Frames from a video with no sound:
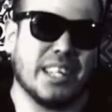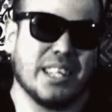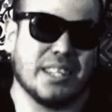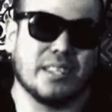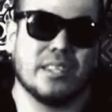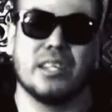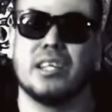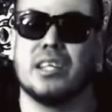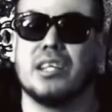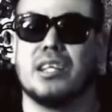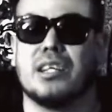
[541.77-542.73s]
good.
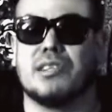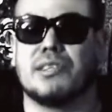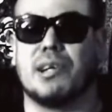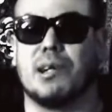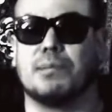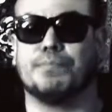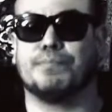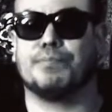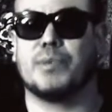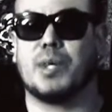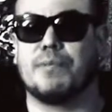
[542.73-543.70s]
So,
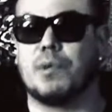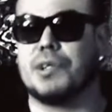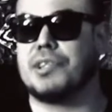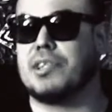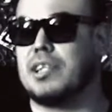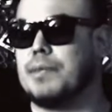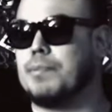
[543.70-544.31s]
unfortunately,